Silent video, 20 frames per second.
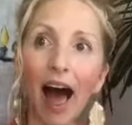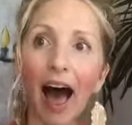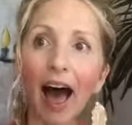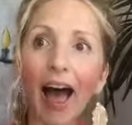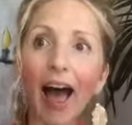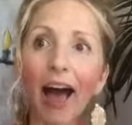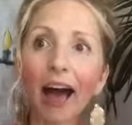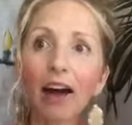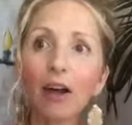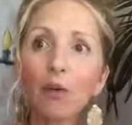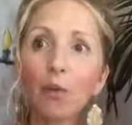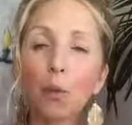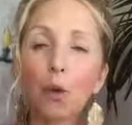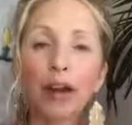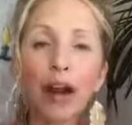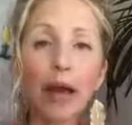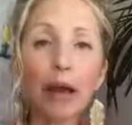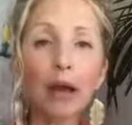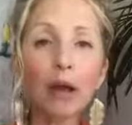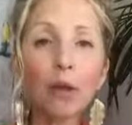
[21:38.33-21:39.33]
And
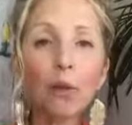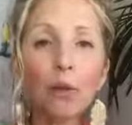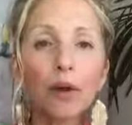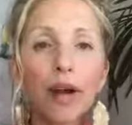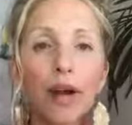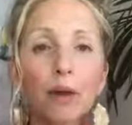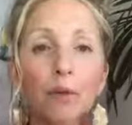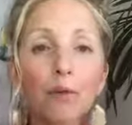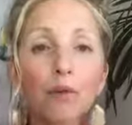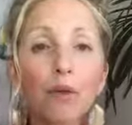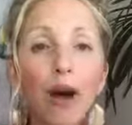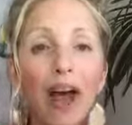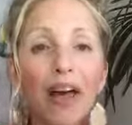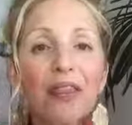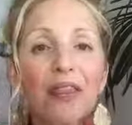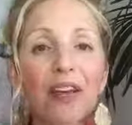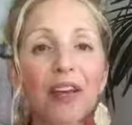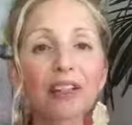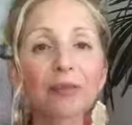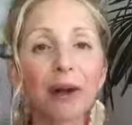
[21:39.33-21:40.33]
when I
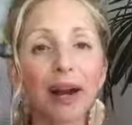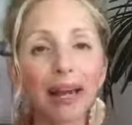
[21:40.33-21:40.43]
read this,